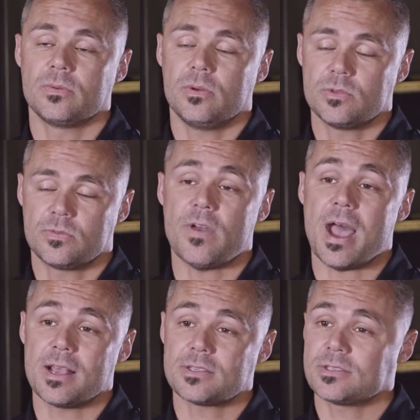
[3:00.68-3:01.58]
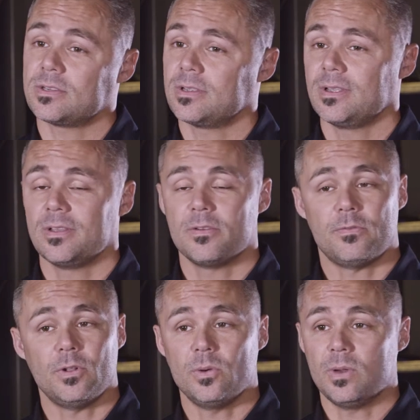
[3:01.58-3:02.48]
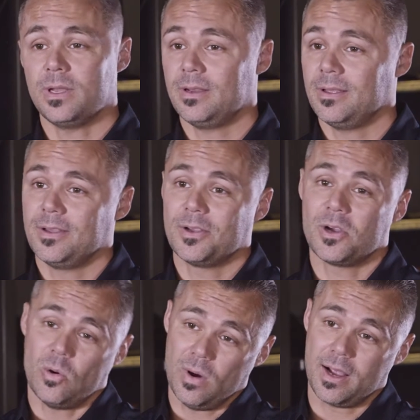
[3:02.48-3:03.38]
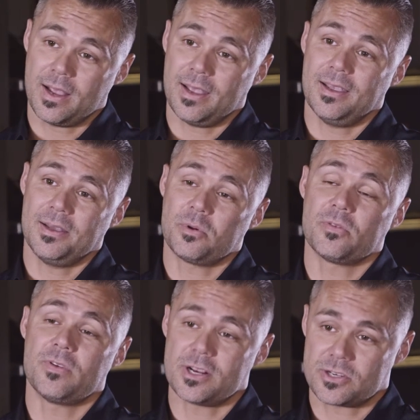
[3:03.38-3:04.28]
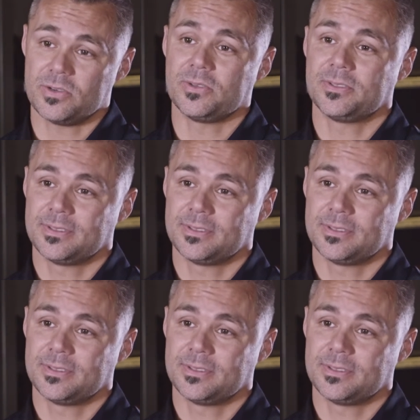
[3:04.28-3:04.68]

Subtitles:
It was fast, fluid, quick, and professional.